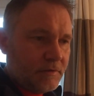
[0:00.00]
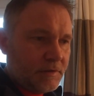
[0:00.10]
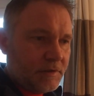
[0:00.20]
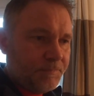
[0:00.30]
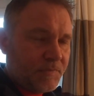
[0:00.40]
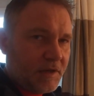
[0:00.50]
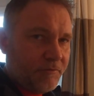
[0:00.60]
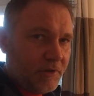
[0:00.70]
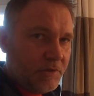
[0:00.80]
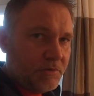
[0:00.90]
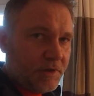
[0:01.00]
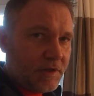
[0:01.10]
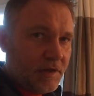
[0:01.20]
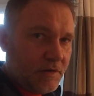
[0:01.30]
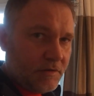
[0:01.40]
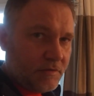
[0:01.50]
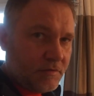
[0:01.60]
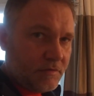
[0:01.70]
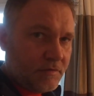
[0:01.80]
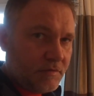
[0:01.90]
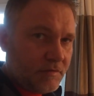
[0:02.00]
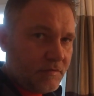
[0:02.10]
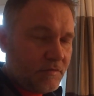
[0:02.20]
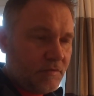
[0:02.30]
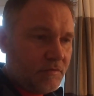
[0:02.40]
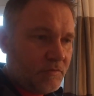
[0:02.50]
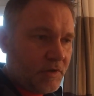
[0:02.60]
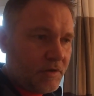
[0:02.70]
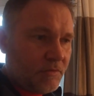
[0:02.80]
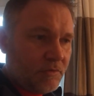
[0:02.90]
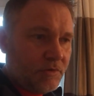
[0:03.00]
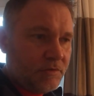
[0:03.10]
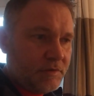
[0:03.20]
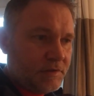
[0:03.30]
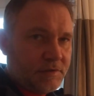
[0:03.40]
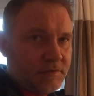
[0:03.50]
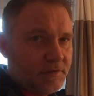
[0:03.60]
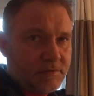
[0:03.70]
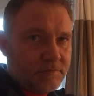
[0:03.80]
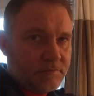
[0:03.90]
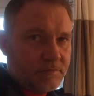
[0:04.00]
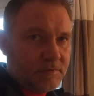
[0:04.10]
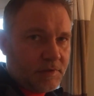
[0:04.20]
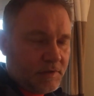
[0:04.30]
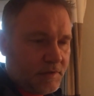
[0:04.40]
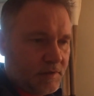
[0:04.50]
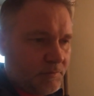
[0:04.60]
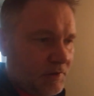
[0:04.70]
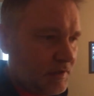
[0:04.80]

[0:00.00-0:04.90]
A fully working one doesn't. We